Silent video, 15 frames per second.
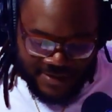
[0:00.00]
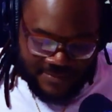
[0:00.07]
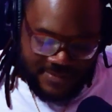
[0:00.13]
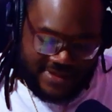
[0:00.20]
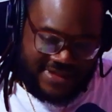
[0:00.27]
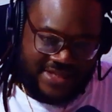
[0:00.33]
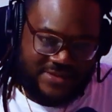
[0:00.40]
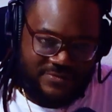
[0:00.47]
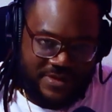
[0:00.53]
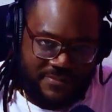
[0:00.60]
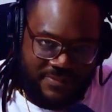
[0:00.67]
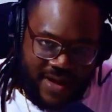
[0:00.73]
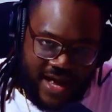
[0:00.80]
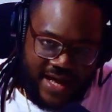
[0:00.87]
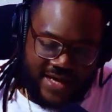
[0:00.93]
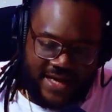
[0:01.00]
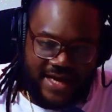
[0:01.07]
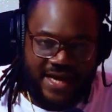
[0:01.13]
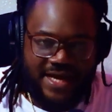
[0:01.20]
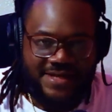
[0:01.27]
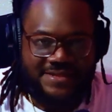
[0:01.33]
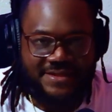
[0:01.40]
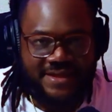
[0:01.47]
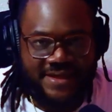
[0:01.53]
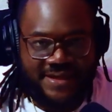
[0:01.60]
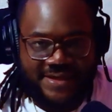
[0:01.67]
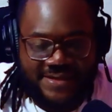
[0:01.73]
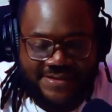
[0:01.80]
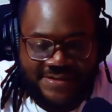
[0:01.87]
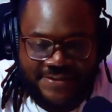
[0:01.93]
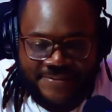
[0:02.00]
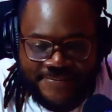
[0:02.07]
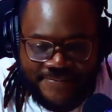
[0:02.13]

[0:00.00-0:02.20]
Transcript: But this week podcast is